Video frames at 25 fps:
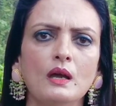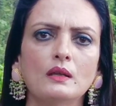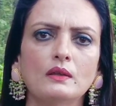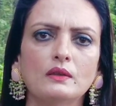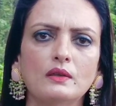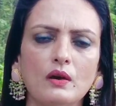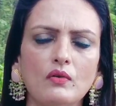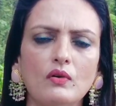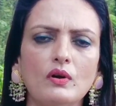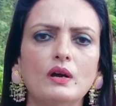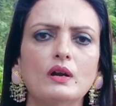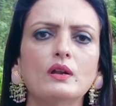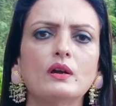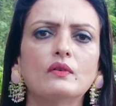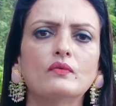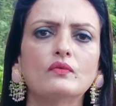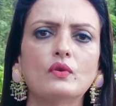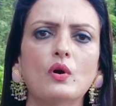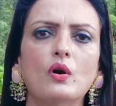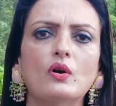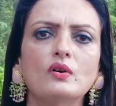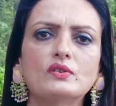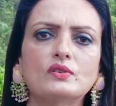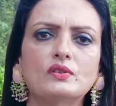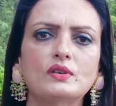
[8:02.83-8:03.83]
The word of
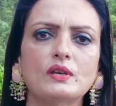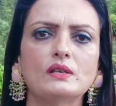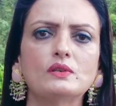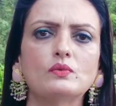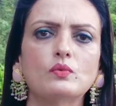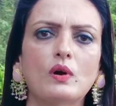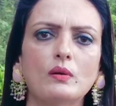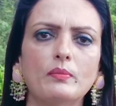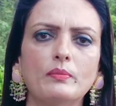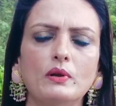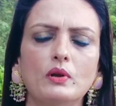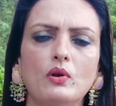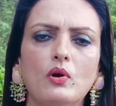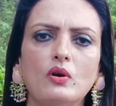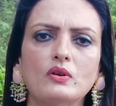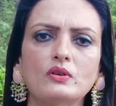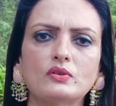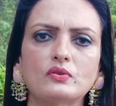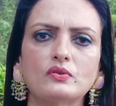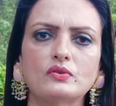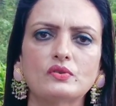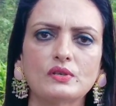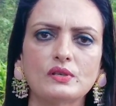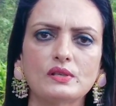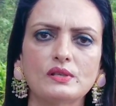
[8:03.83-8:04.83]
God says, what belongs
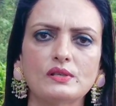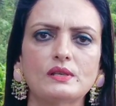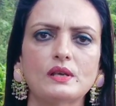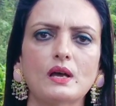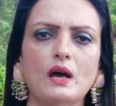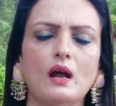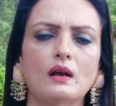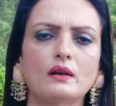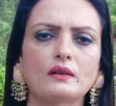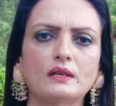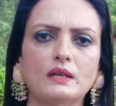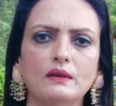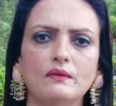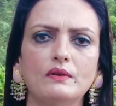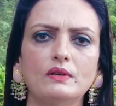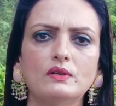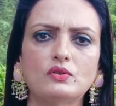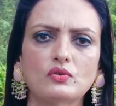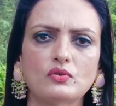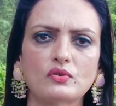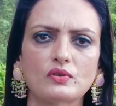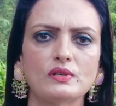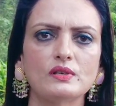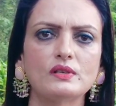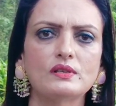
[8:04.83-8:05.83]
to Caesar, give it
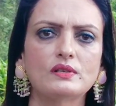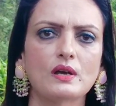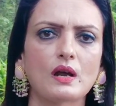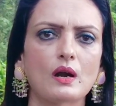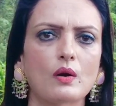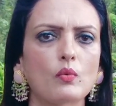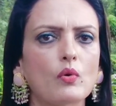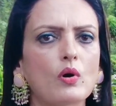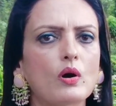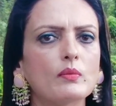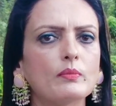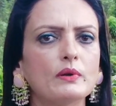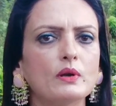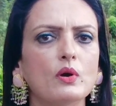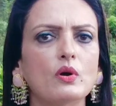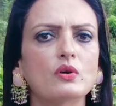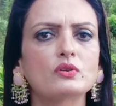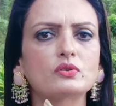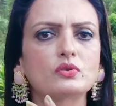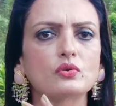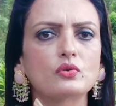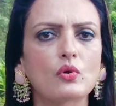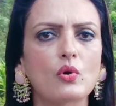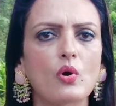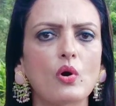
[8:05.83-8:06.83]
to Caesar. What
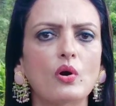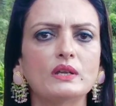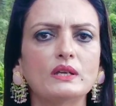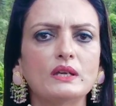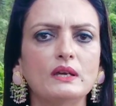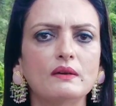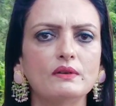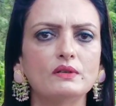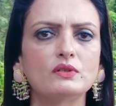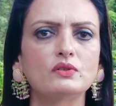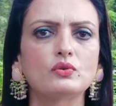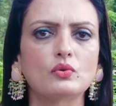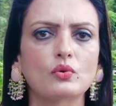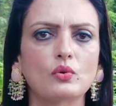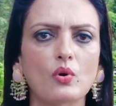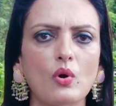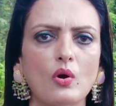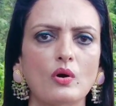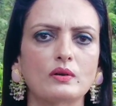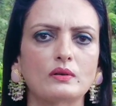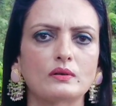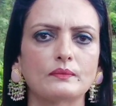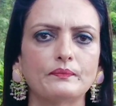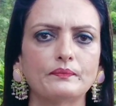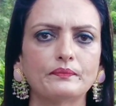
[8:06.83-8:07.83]
belongs to God, give it to
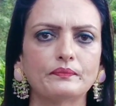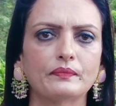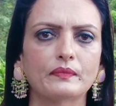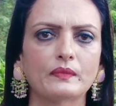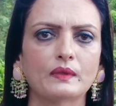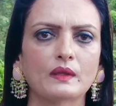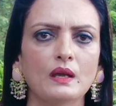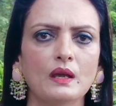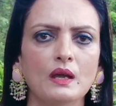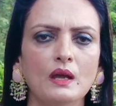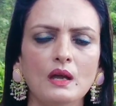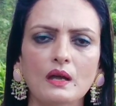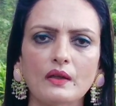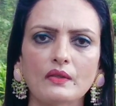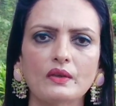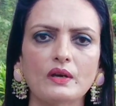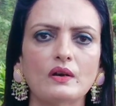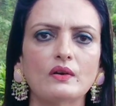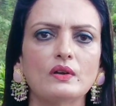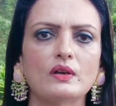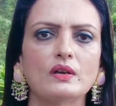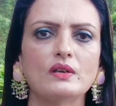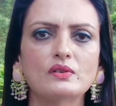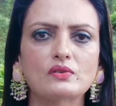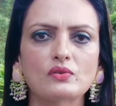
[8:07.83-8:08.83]
God.
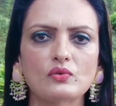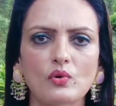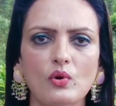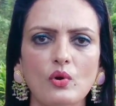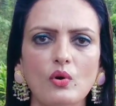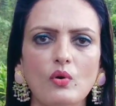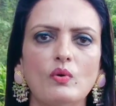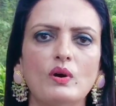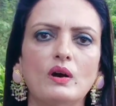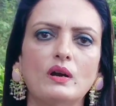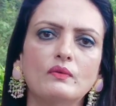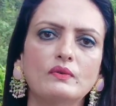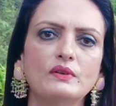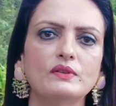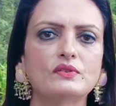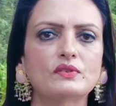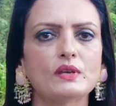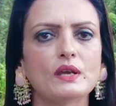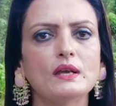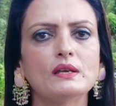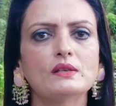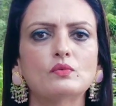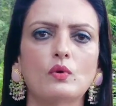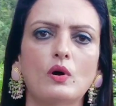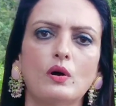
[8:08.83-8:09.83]
There is no word which
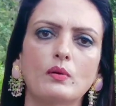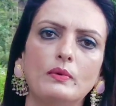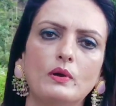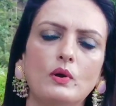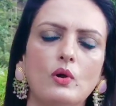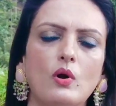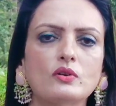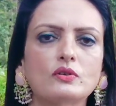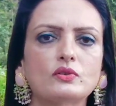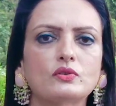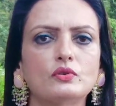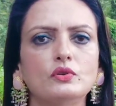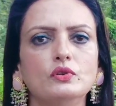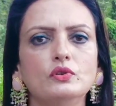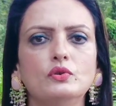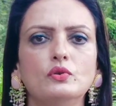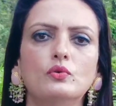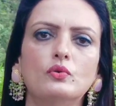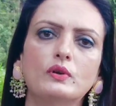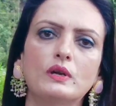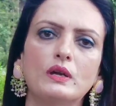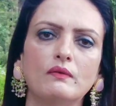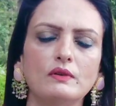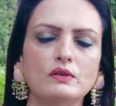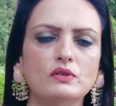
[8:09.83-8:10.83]
says, what belongs to
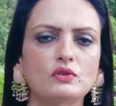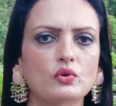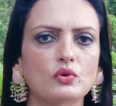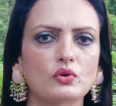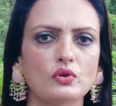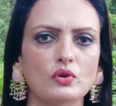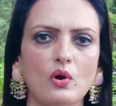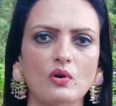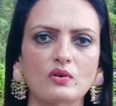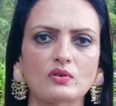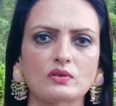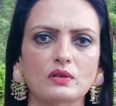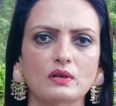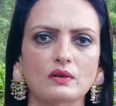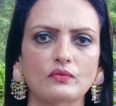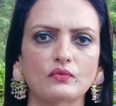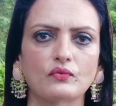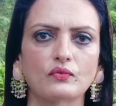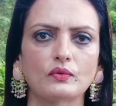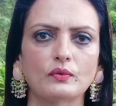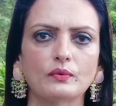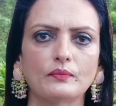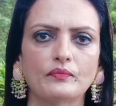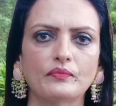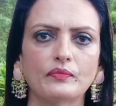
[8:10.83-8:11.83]
you, give it to
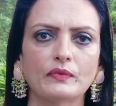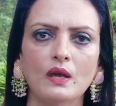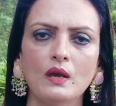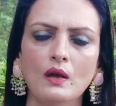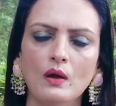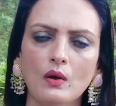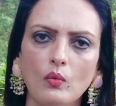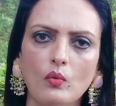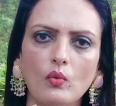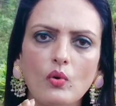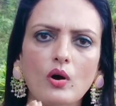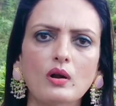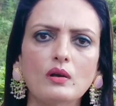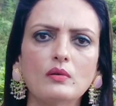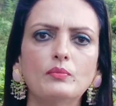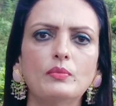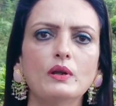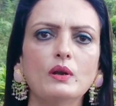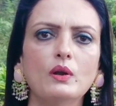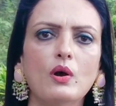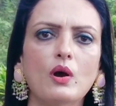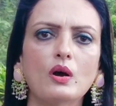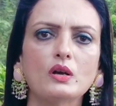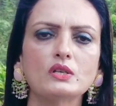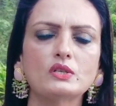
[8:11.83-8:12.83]
yourself. What
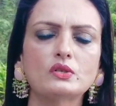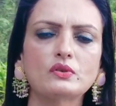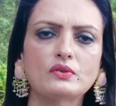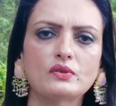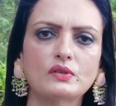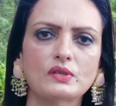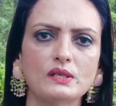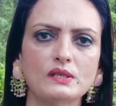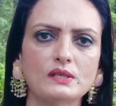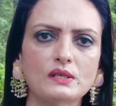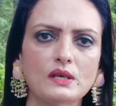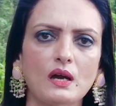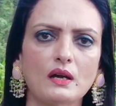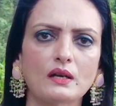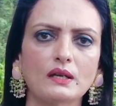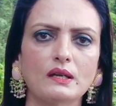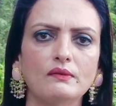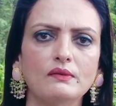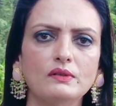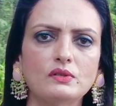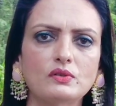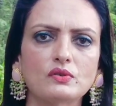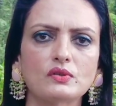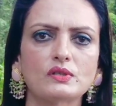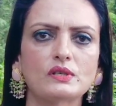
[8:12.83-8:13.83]
belongs to Caesar,
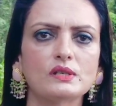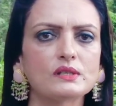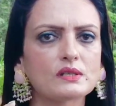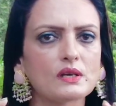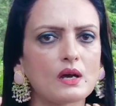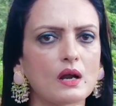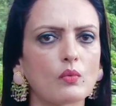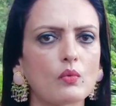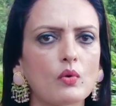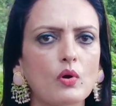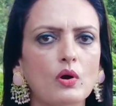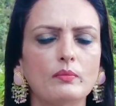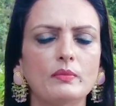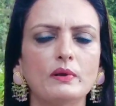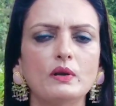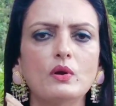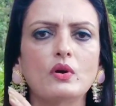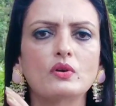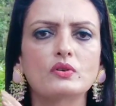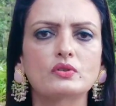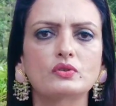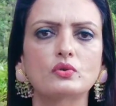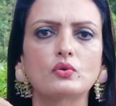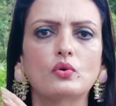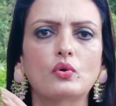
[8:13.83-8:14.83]
give it to Caesar. What
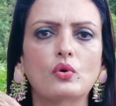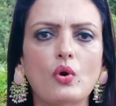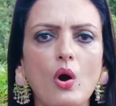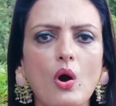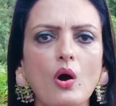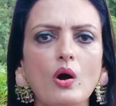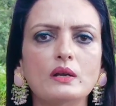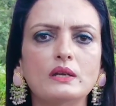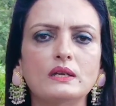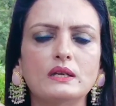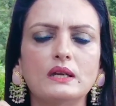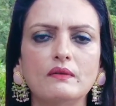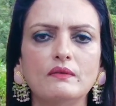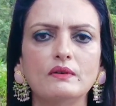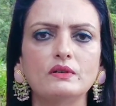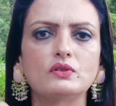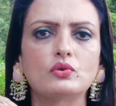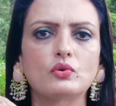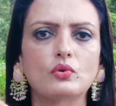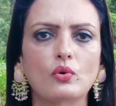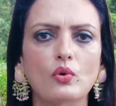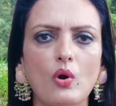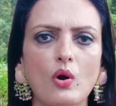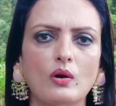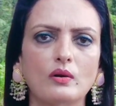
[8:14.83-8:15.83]
belongs to God, give it
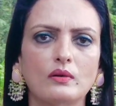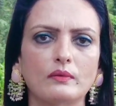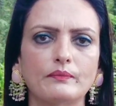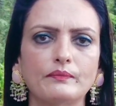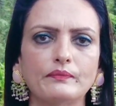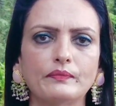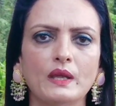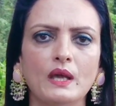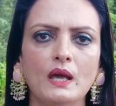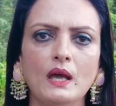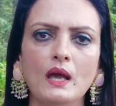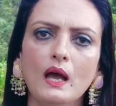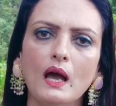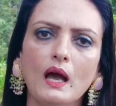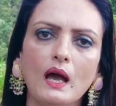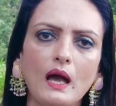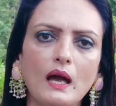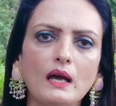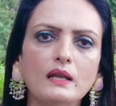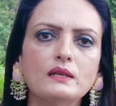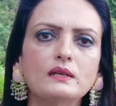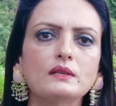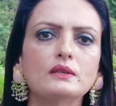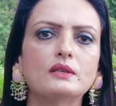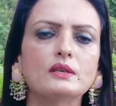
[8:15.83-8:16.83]
to God.
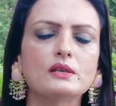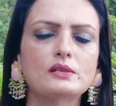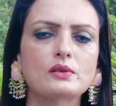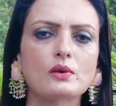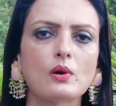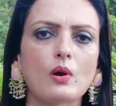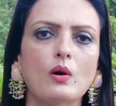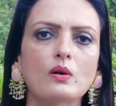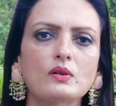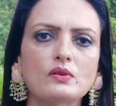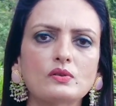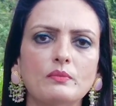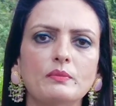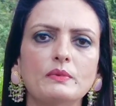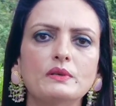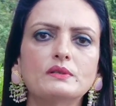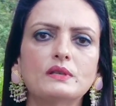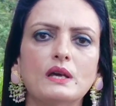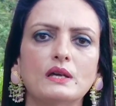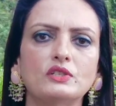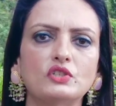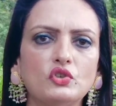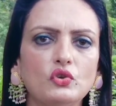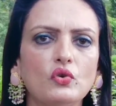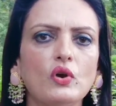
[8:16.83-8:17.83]
And this also means
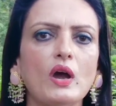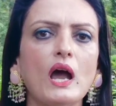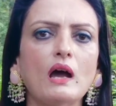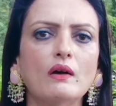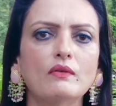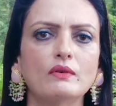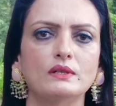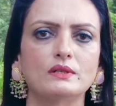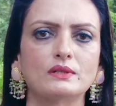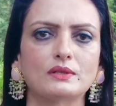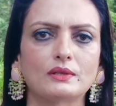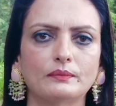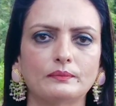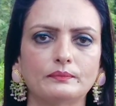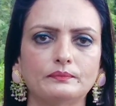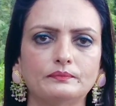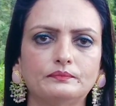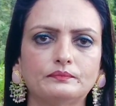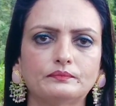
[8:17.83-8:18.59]
that you have it.